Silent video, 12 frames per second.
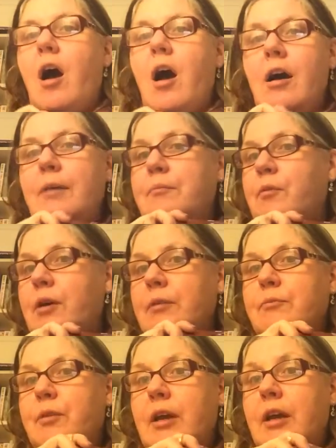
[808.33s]
I'm
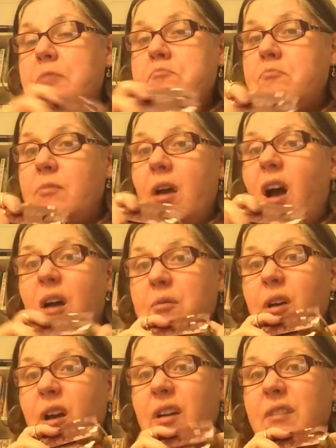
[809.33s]
one where I
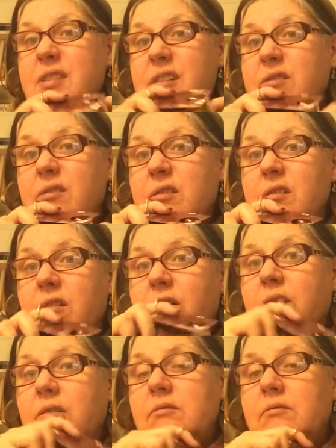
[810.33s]
will have silks
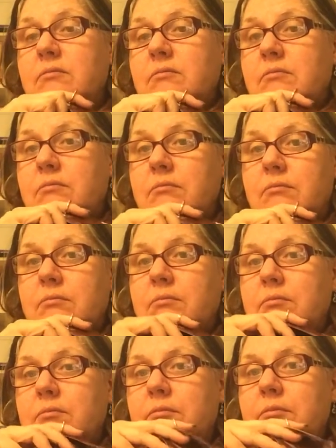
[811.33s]
on
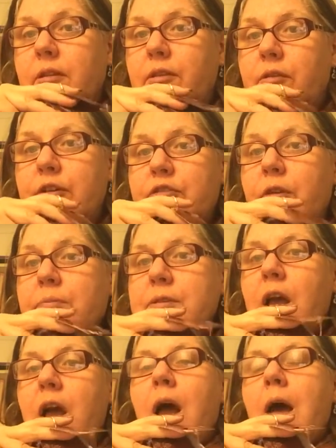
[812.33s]
thread
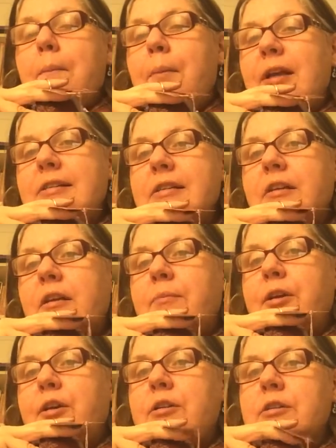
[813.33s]
drops, basically
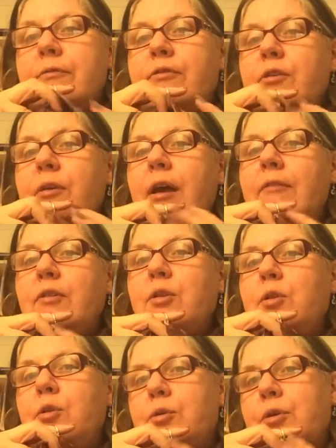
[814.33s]
because if you have a
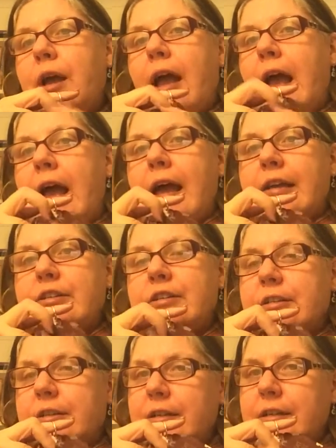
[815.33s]
look at
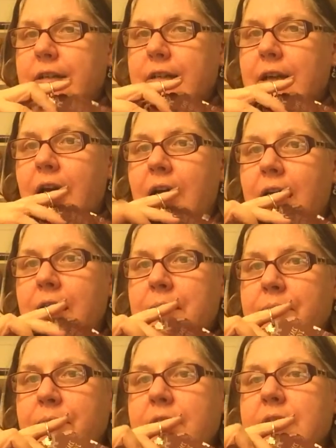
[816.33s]

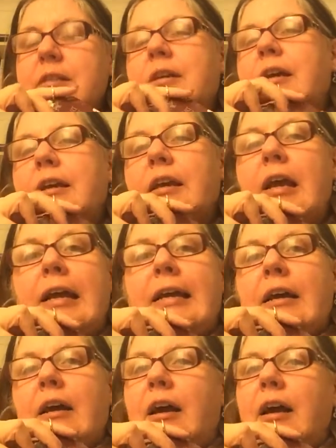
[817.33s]
things like
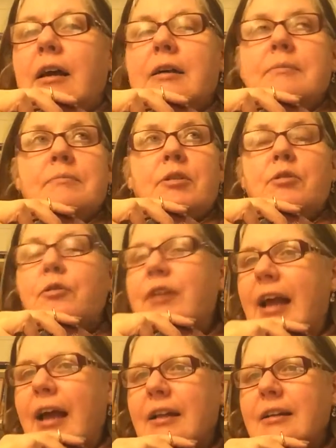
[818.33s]

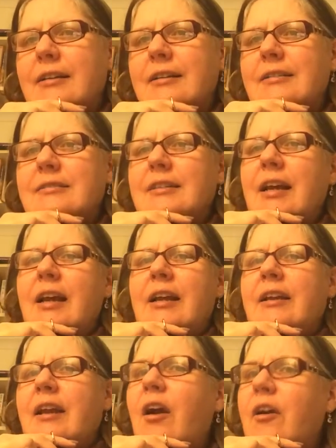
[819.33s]
Gloriana
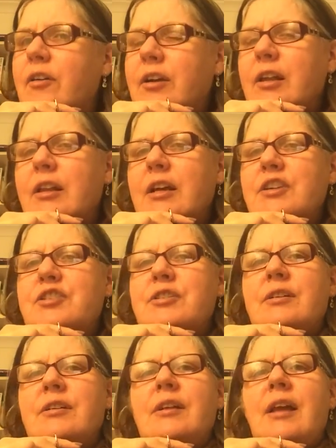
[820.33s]
and Karen
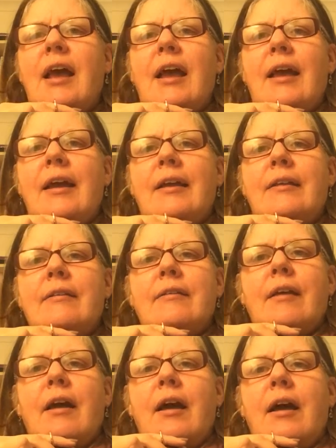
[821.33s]
Collection and